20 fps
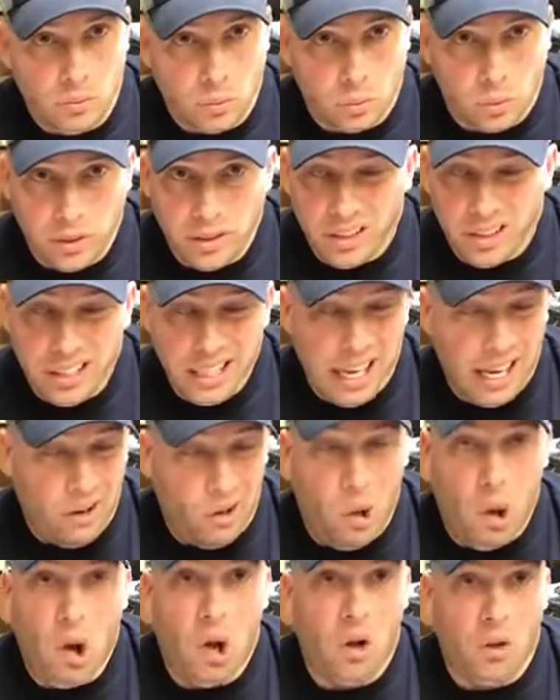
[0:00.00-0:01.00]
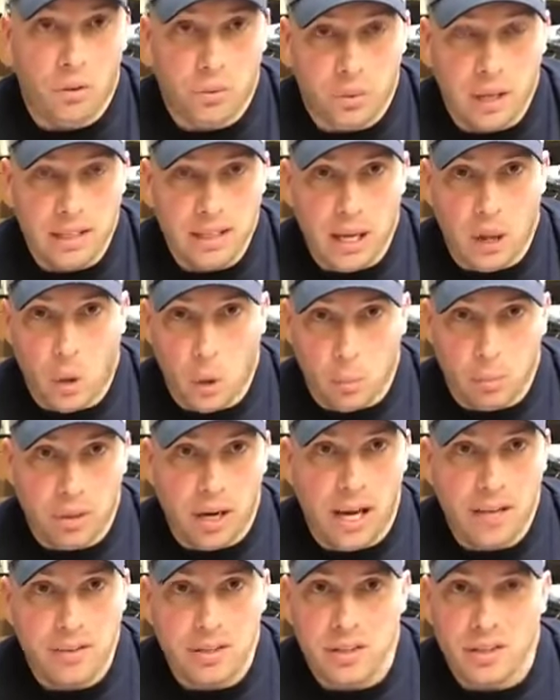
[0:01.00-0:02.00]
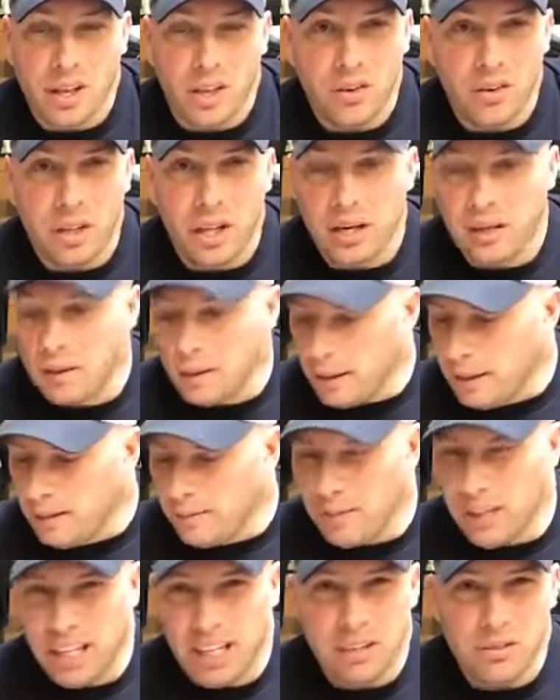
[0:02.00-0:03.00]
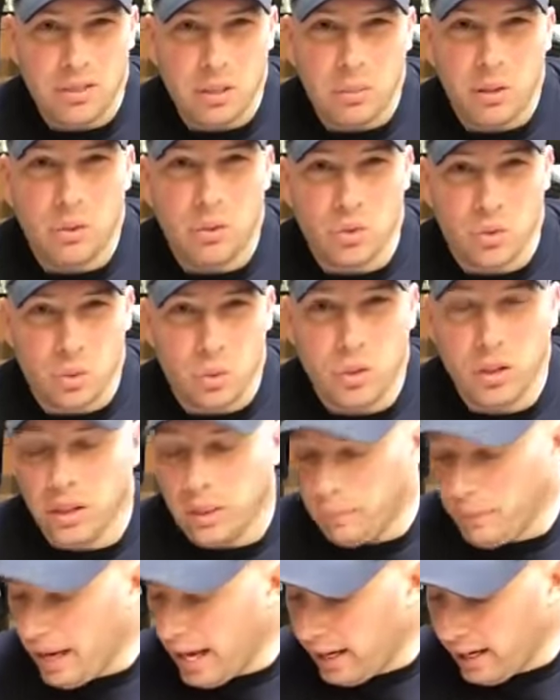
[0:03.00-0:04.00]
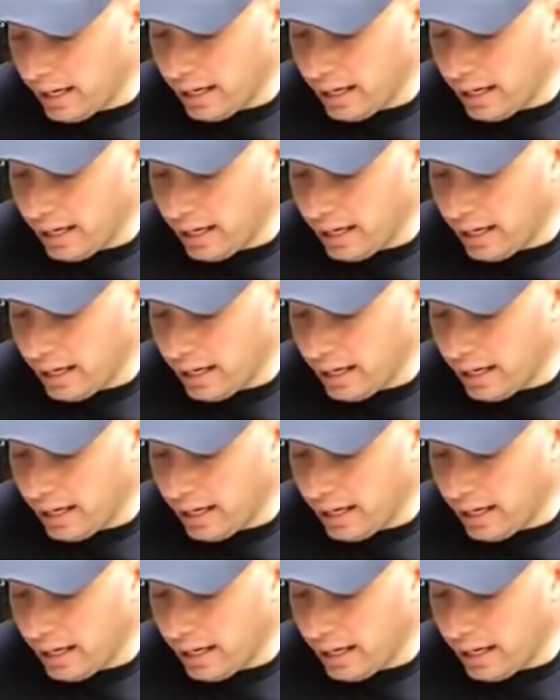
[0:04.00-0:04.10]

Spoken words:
really at all throughout that whole process, other than like if something was really bad.